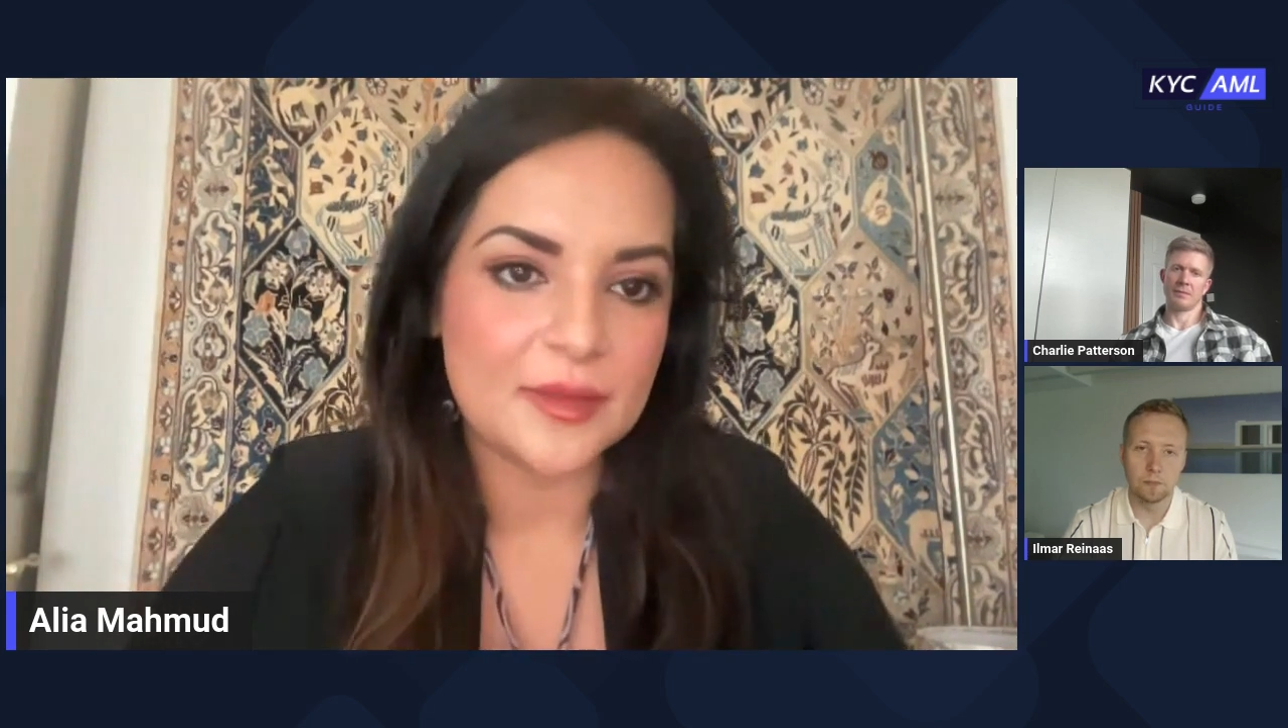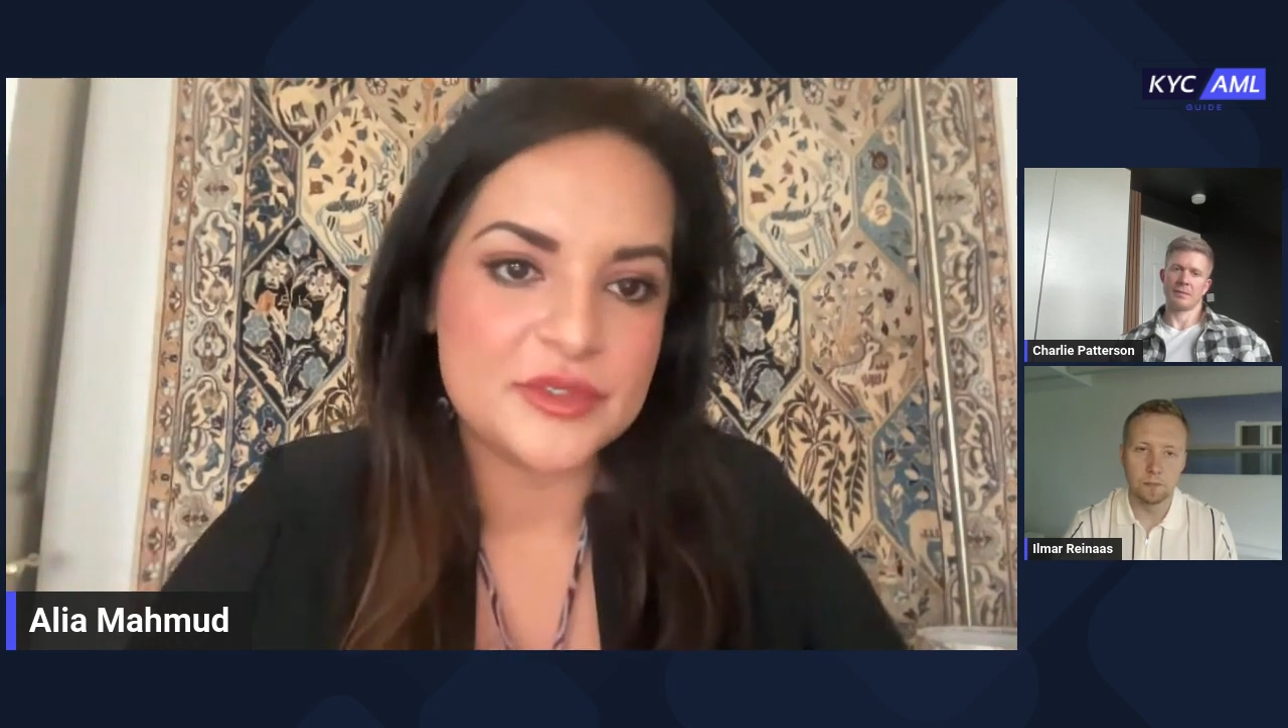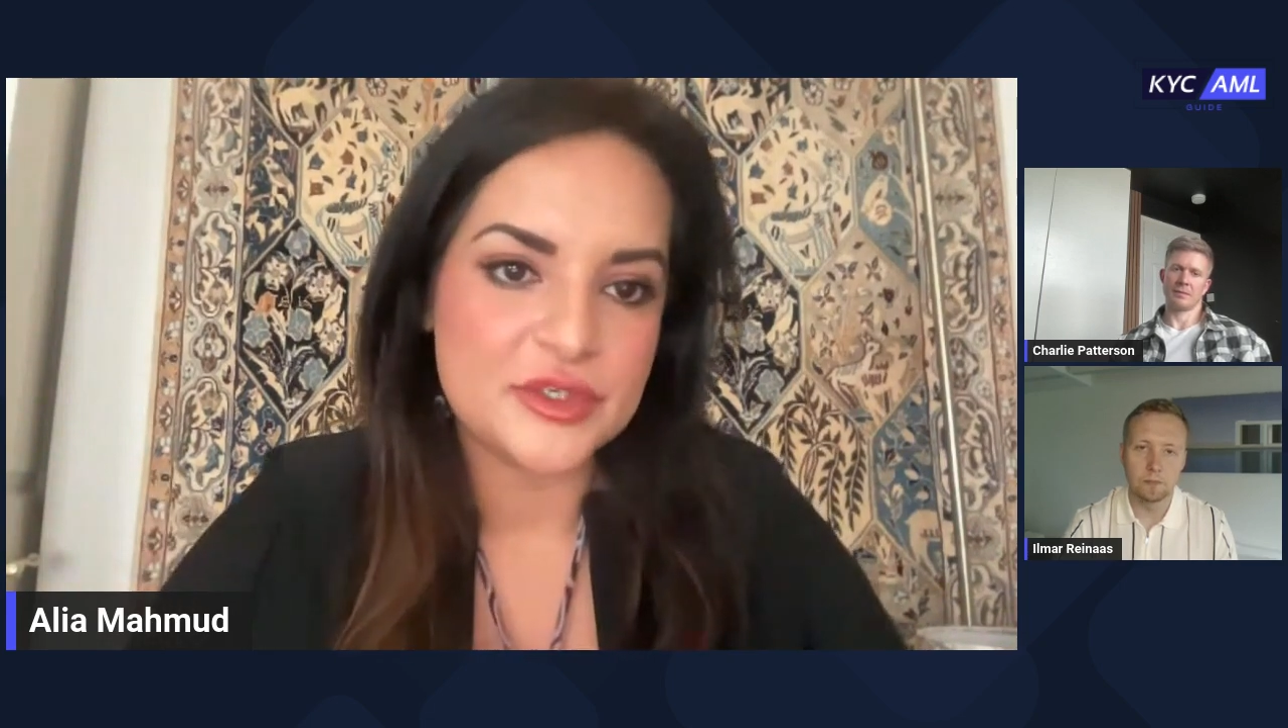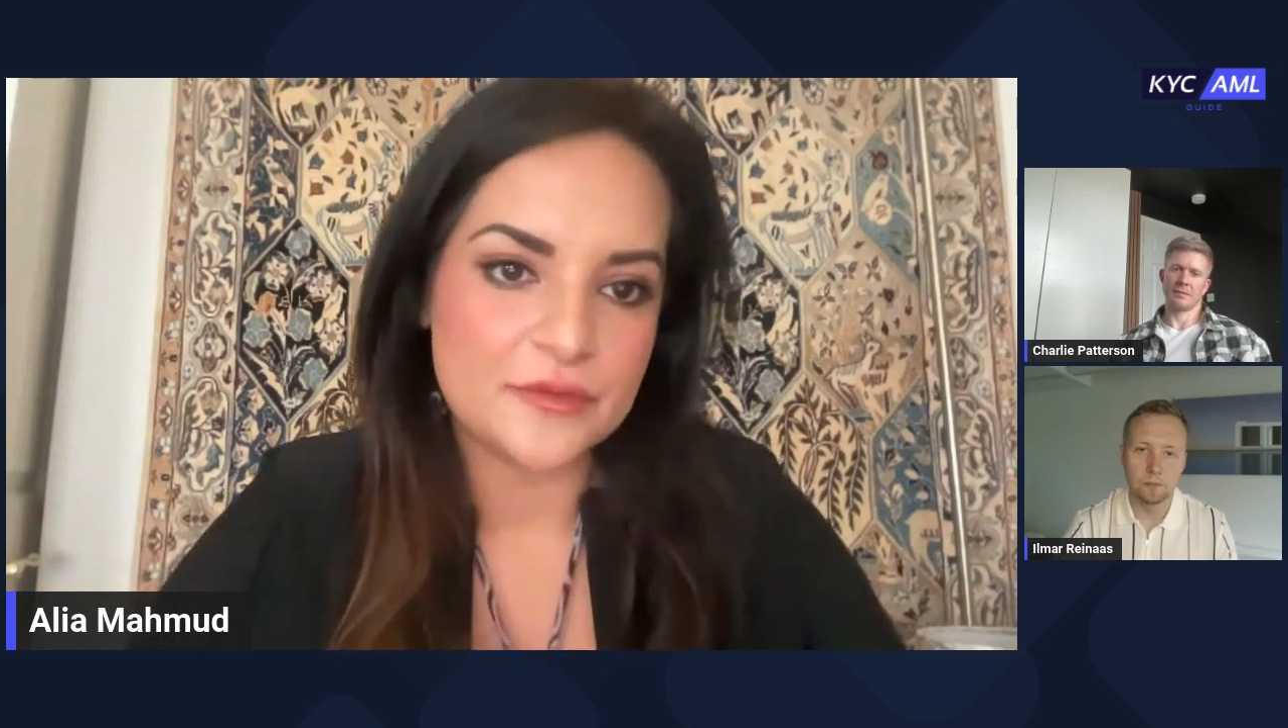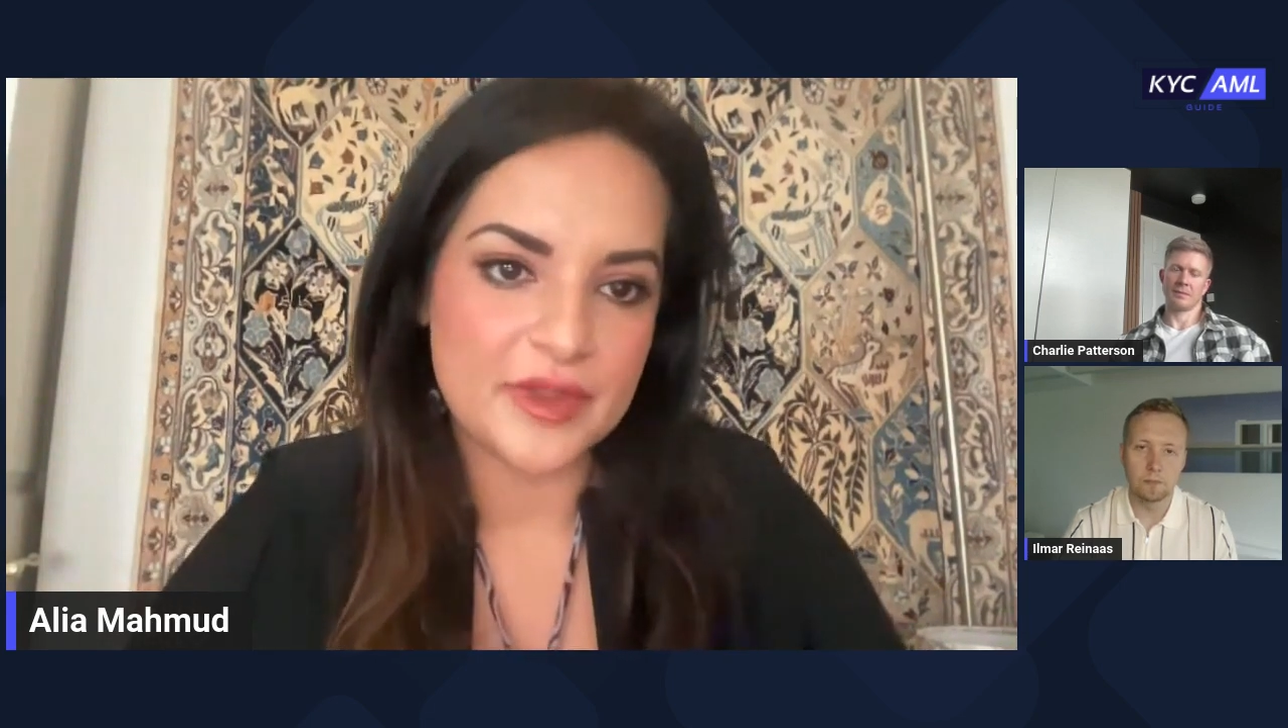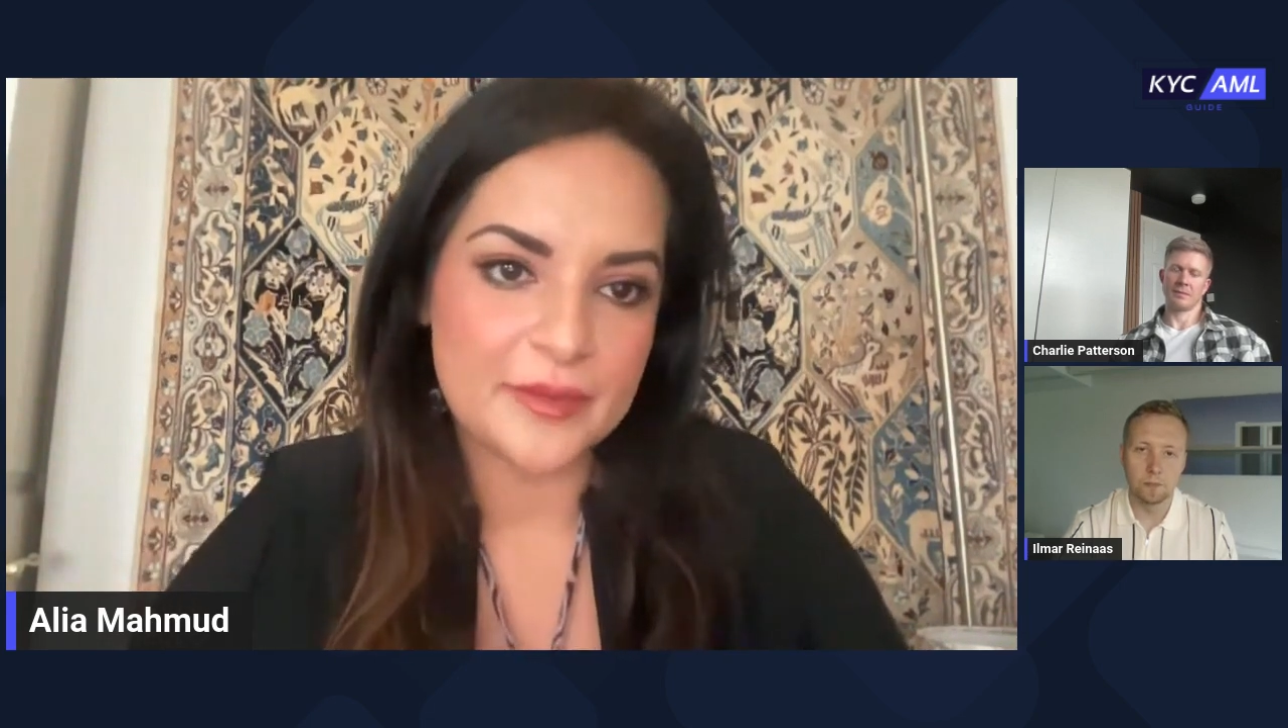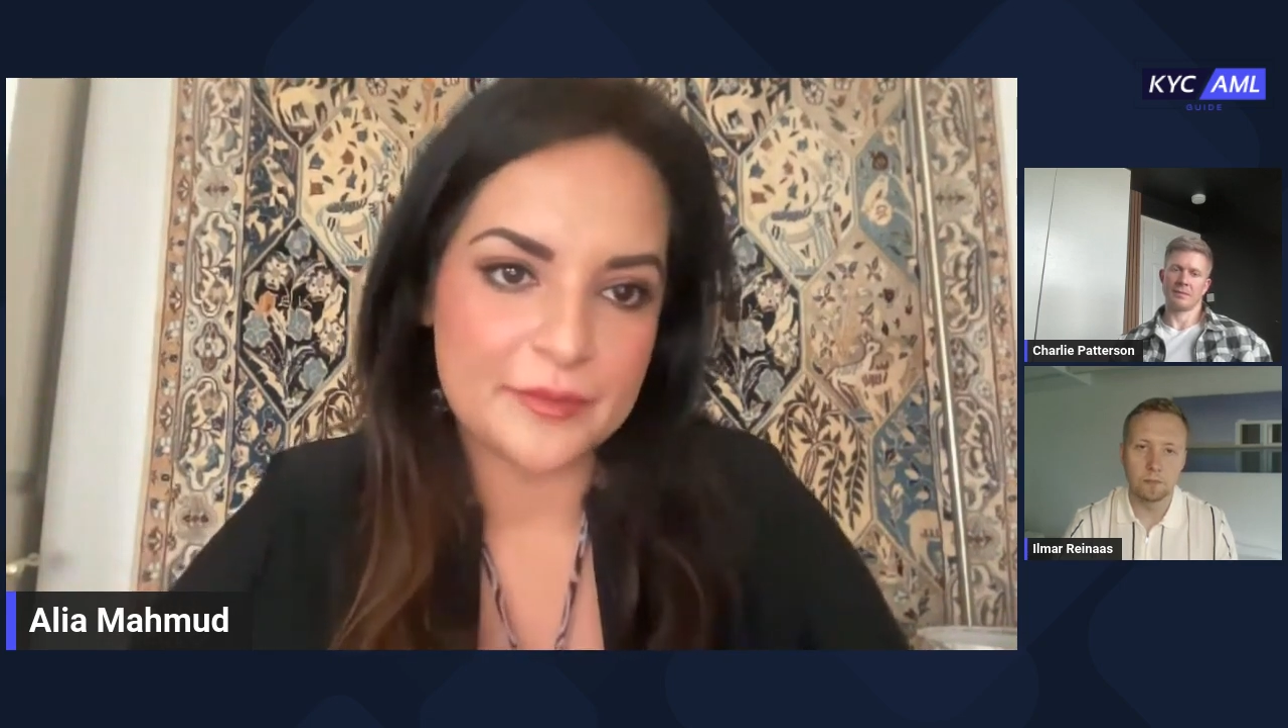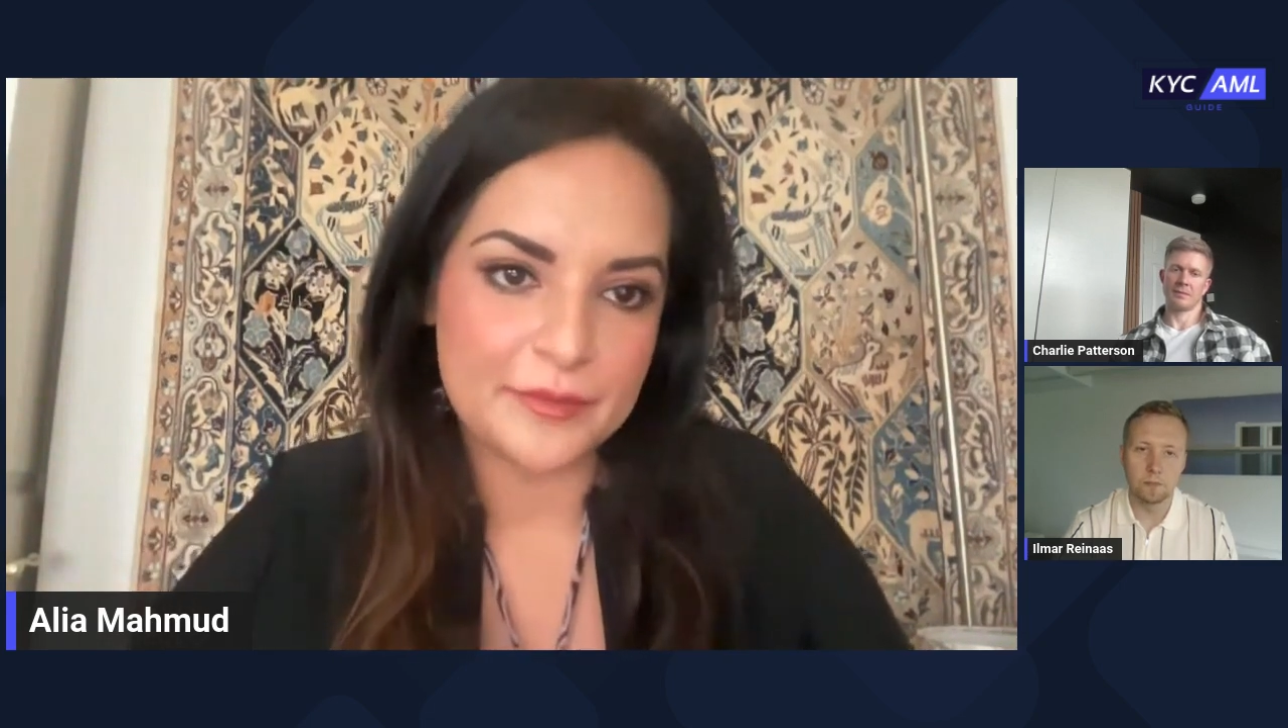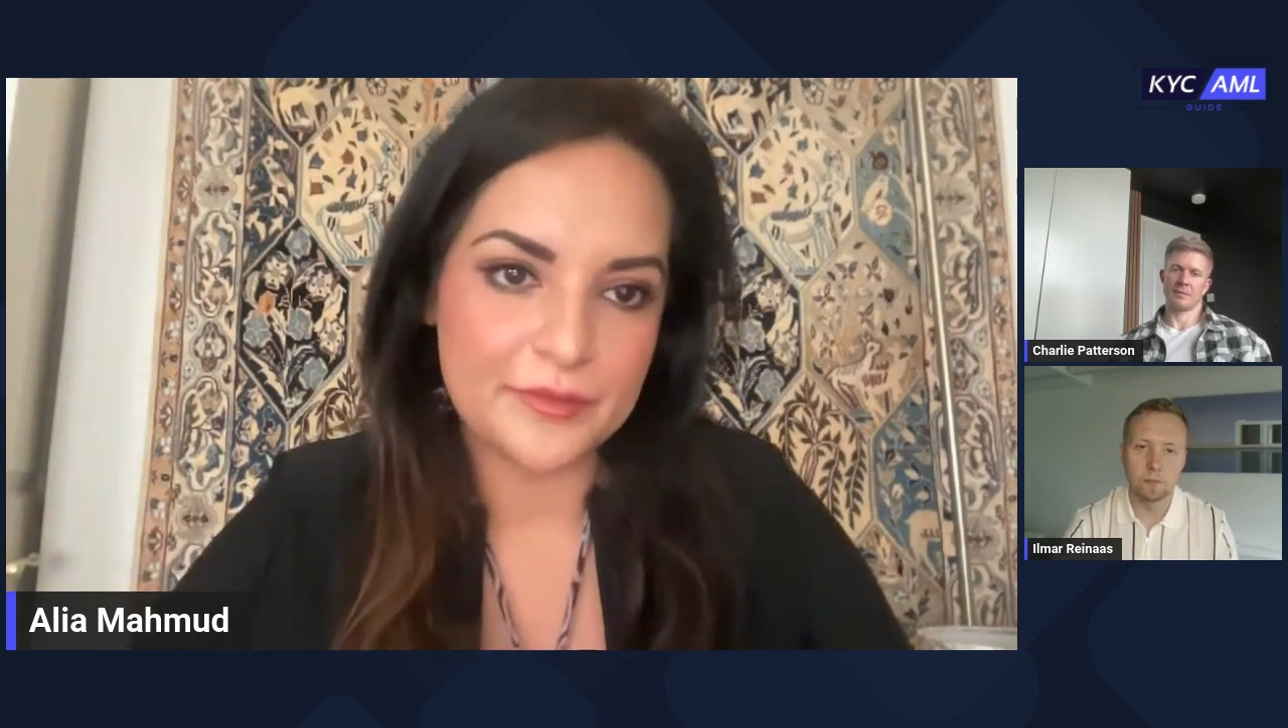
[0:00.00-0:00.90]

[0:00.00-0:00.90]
do for them.